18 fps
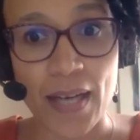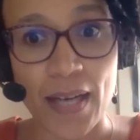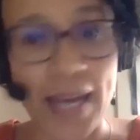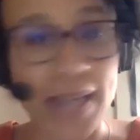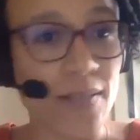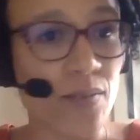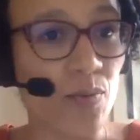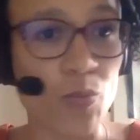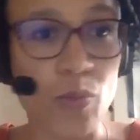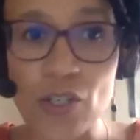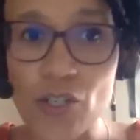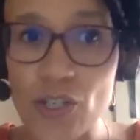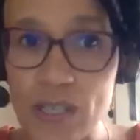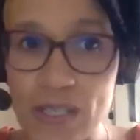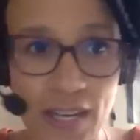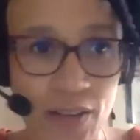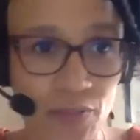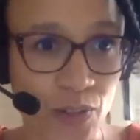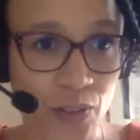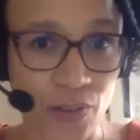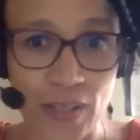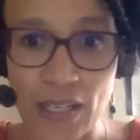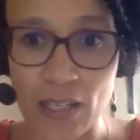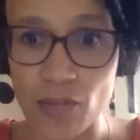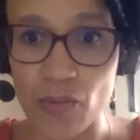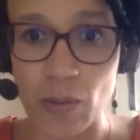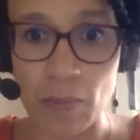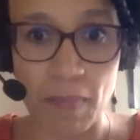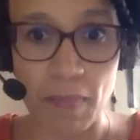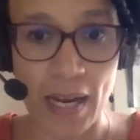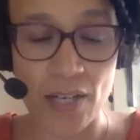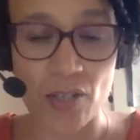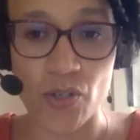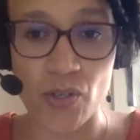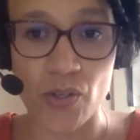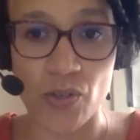and we just have to think of the
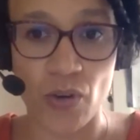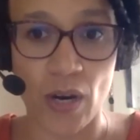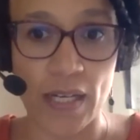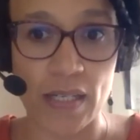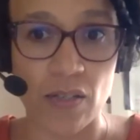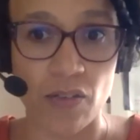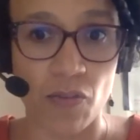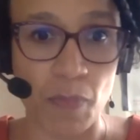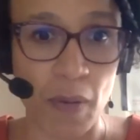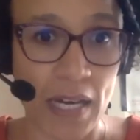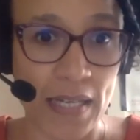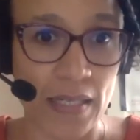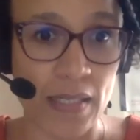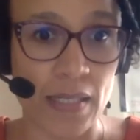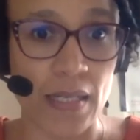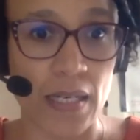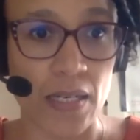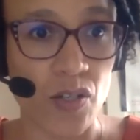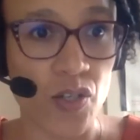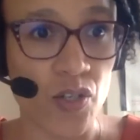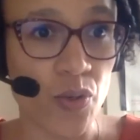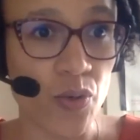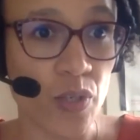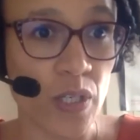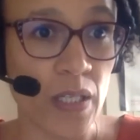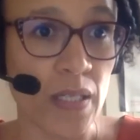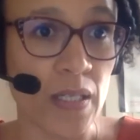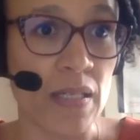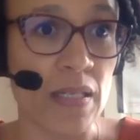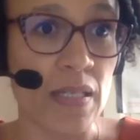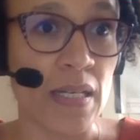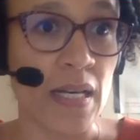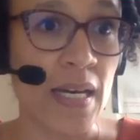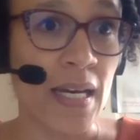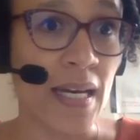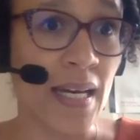major strikes of peasants and students